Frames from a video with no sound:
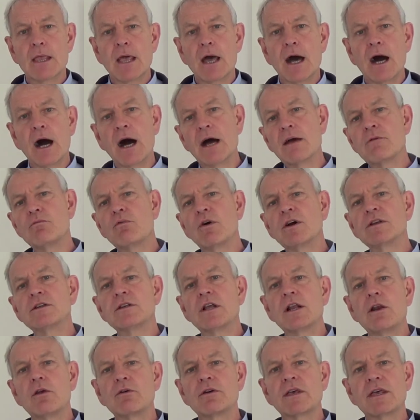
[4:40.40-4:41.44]
I
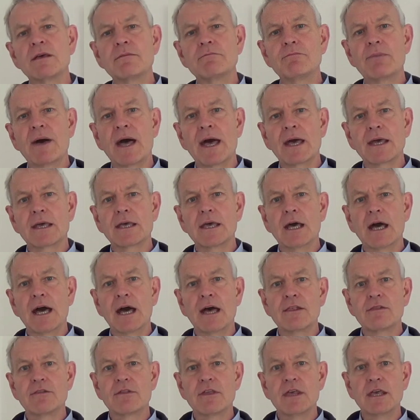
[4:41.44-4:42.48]
wonder, looking back
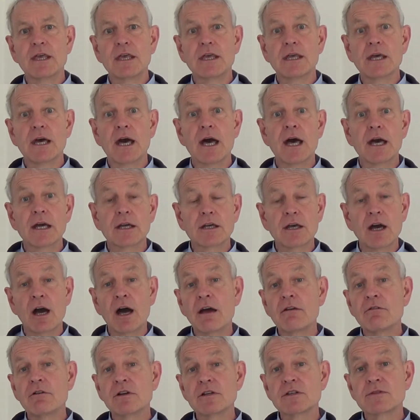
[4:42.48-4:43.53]
at the
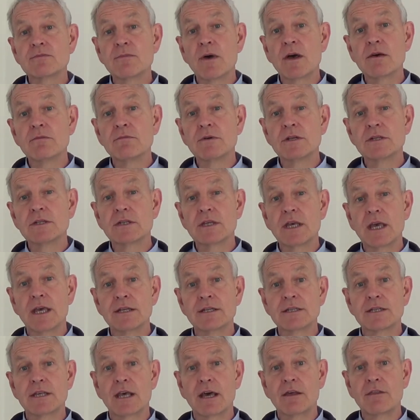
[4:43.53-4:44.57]
kairos moment in
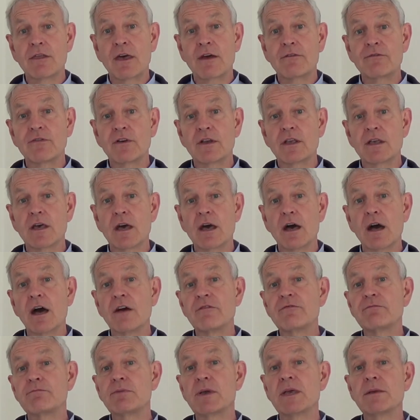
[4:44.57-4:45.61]
South Africa,
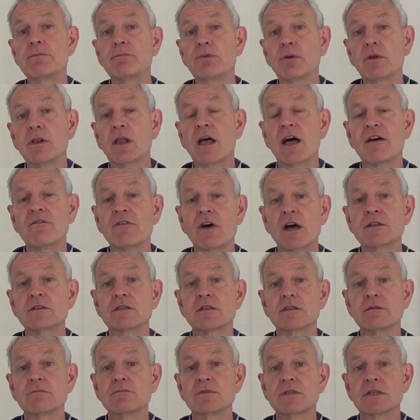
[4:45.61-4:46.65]
if people have
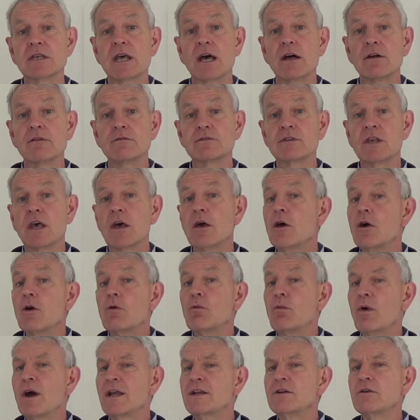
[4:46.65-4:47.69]
asked themselves,
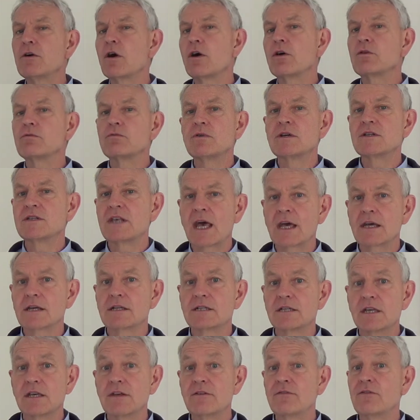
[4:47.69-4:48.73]
when God was
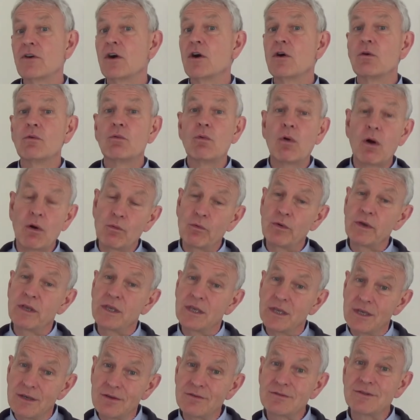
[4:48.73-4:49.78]
active, what were
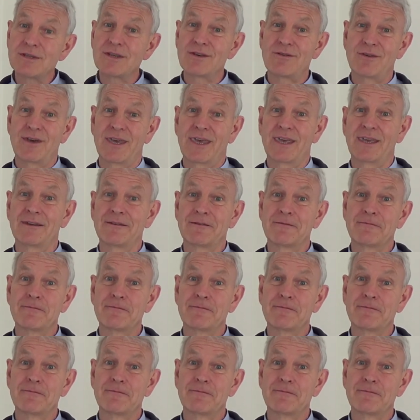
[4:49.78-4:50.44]
you doing?